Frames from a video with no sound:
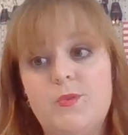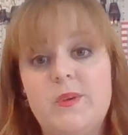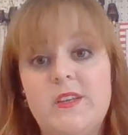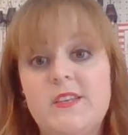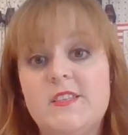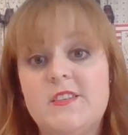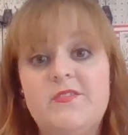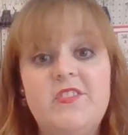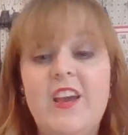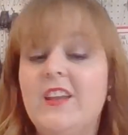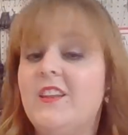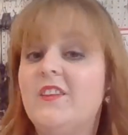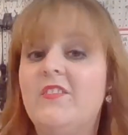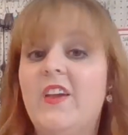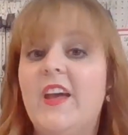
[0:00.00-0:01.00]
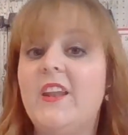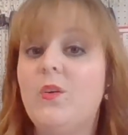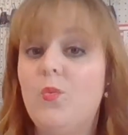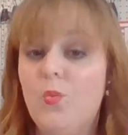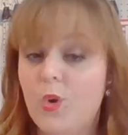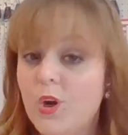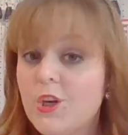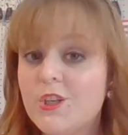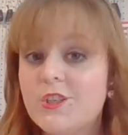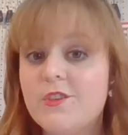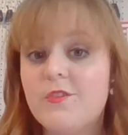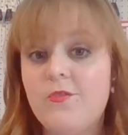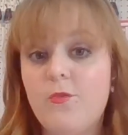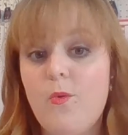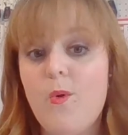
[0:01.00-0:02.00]
It is effective and it works
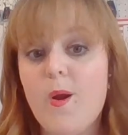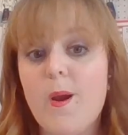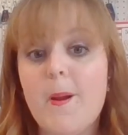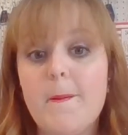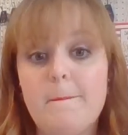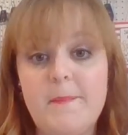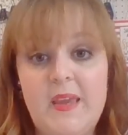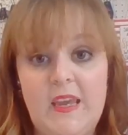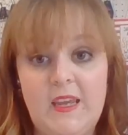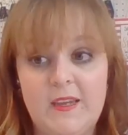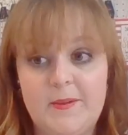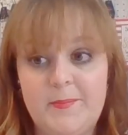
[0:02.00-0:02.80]
for me.